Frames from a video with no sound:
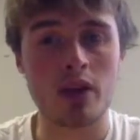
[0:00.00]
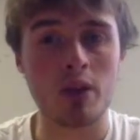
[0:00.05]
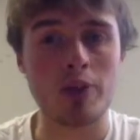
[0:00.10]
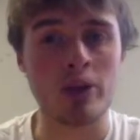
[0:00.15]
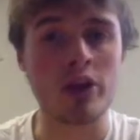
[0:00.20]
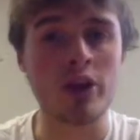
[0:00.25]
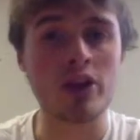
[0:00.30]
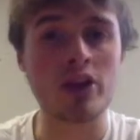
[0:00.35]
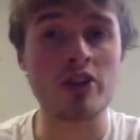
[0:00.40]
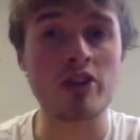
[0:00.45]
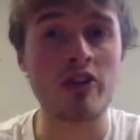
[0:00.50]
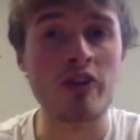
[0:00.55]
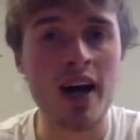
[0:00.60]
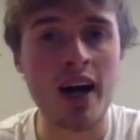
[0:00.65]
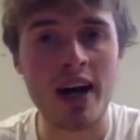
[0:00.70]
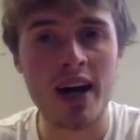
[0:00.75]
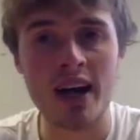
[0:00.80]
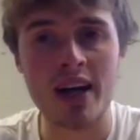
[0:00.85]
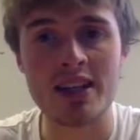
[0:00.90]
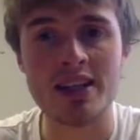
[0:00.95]
Because fat
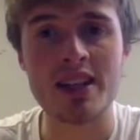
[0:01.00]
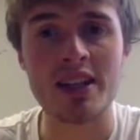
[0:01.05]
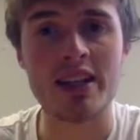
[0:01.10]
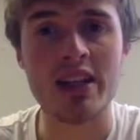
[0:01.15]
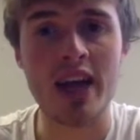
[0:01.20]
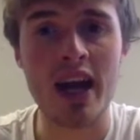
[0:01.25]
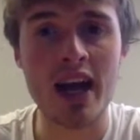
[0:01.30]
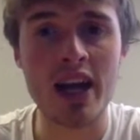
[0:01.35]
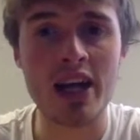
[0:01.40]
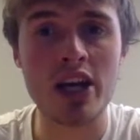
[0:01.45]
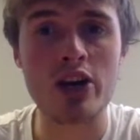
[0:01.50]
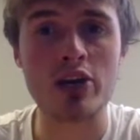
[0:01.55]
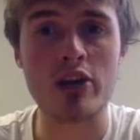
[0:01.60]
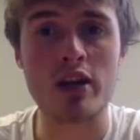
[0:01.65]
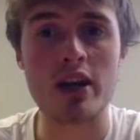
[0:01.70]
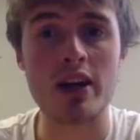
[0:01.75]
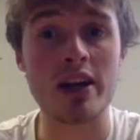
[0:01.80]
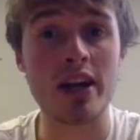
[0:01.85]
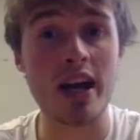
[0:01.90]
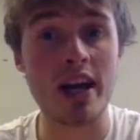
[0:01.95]
has 9
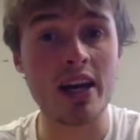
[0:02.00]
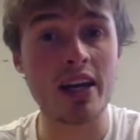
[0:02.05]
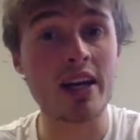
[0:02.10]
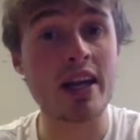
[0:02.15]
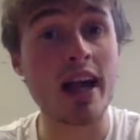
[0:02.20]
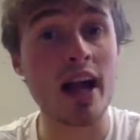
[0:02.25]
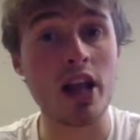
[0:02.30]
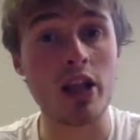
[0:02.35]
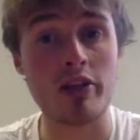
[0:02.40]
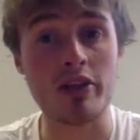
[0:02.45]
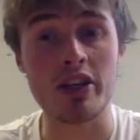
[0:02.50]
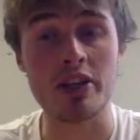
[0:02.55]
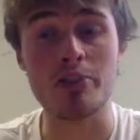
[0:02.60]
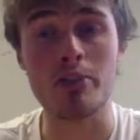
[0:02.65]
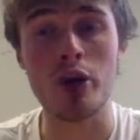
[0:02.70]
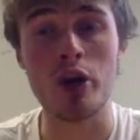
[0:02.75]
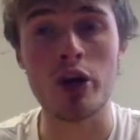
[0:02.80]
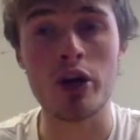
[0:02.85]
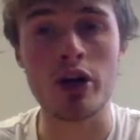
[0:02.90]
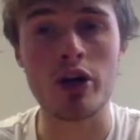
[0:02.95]
calories
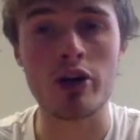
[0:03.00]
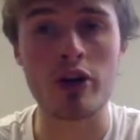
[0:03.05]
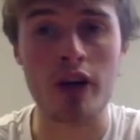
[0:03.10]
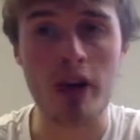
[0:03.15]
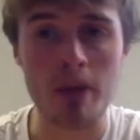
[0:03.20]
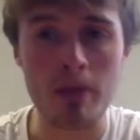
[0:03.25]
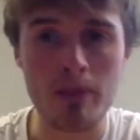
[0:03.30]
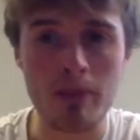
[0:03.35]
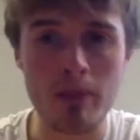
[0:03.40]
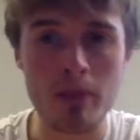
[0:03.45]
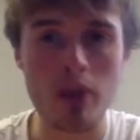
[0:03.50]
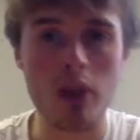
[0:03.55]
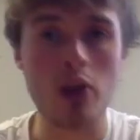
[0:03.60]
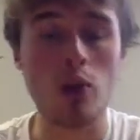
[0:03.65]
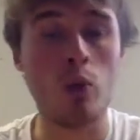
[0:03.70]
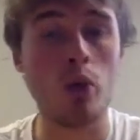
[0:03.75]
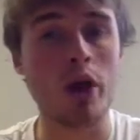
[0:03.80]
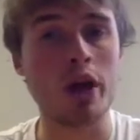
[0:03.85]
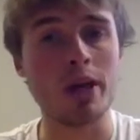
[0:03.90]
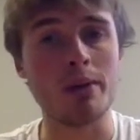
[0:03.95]
per gram,
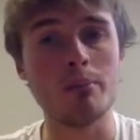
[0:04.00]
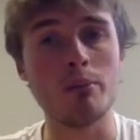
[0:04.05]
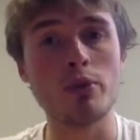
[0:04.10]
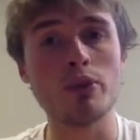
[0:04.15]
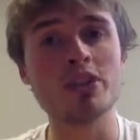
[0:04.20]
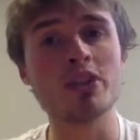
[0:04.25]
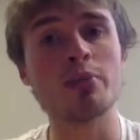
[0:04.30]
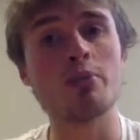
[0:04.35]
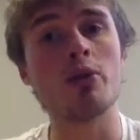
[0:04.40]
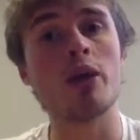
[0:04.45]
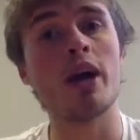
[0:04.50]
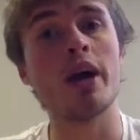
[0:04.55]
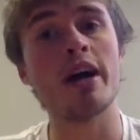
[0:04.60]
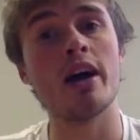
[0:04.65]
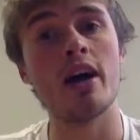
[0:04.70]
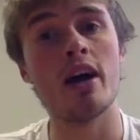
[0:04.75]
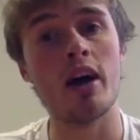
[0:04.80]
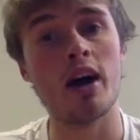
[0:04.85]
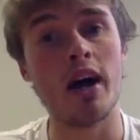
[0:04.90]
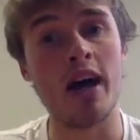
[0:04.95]
we're going to multiply
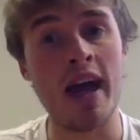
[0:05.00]
our